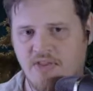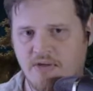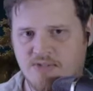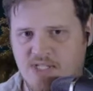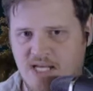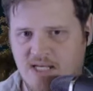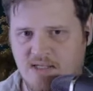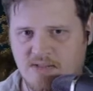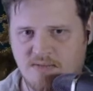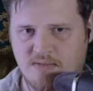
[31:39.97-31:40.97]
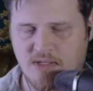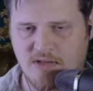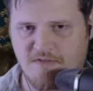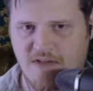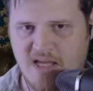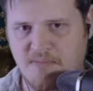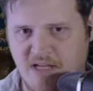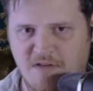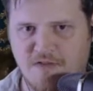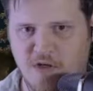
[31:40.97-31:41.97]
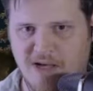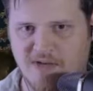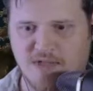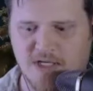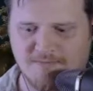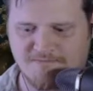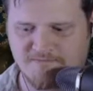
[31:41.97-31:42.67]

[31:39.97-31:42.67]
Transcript: There's a fan-made film out there